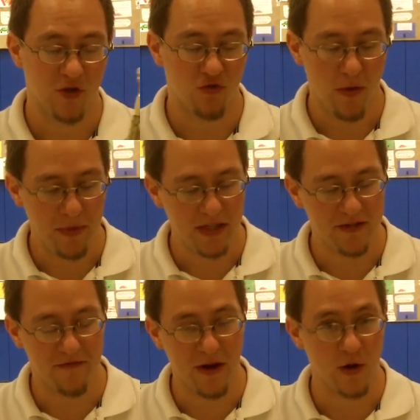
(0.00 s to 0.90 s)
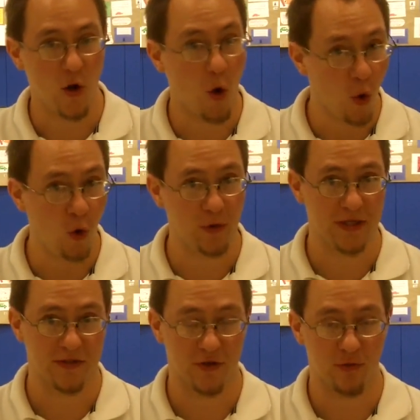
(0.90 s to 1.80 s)
The trumpet is a very
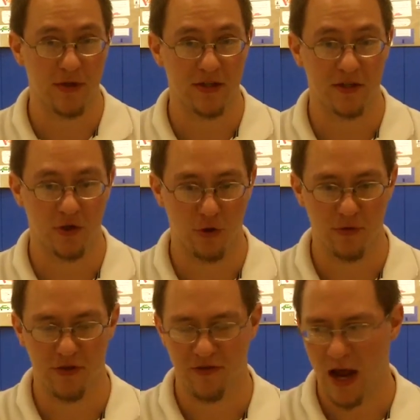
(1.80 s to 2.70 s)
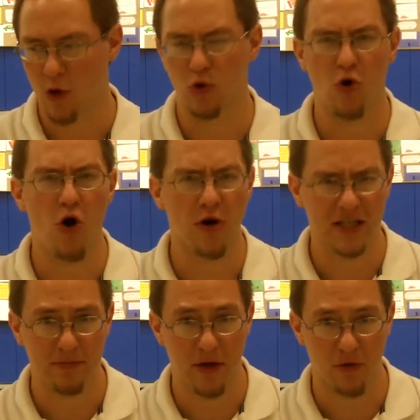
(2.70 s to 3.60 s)
old instrument in terms of how
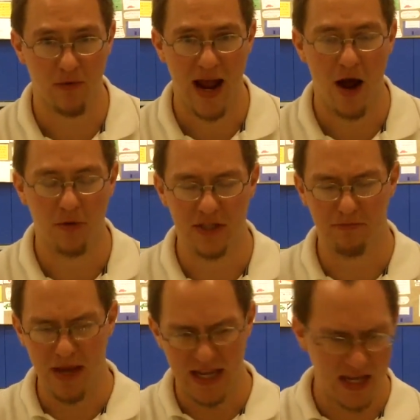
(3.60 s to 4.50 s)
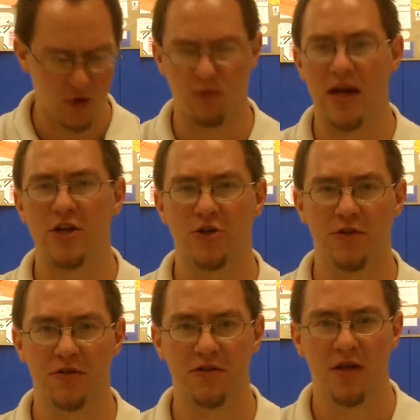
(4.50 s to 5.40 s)
long it's been around, its many
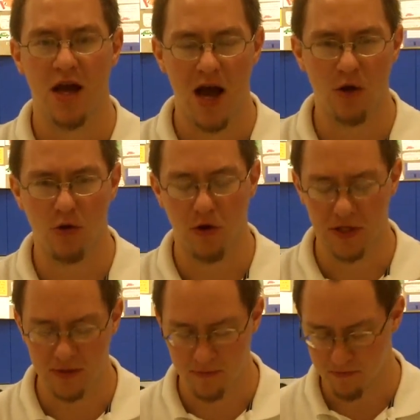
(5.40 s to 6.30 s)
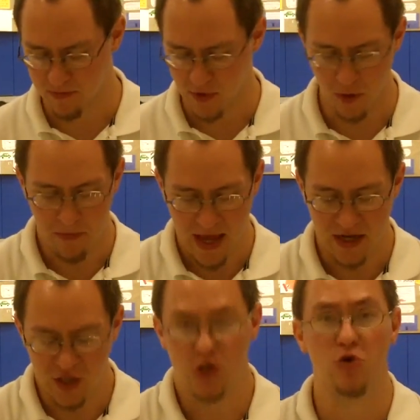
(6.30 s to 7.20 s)
iterations, how long it's
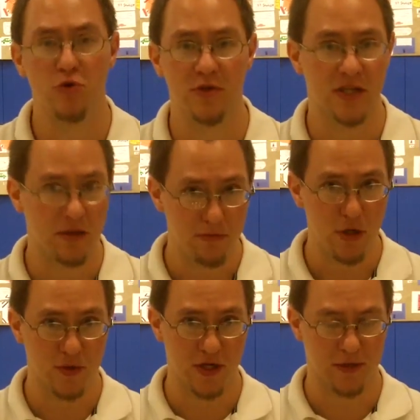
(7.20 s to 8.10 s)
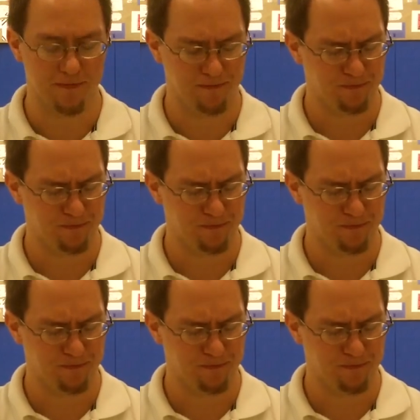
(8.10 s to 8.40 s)
been used in music.